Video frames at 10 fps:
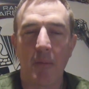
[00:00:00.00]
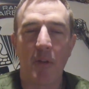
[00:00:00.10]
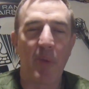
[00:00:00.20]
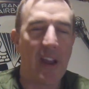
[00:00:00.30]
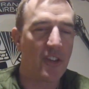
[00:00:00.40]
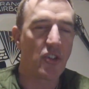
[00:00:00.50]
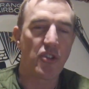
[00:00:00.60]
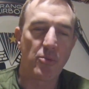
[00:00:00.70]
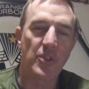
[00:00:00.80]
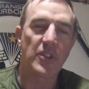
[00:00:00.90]
I mean,
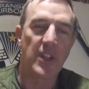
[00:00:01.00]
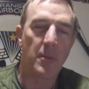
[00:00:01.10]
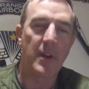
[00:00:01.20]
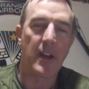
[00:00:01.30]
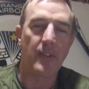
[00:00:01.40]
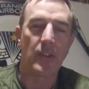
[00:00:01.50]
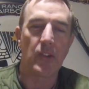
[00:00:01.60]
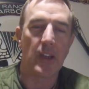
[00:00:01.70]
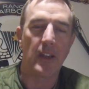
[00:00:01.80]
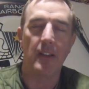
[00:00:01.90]
pagers were just coming on the
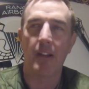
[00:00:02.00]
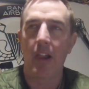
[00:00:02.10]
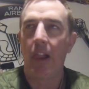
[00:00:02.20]
scene.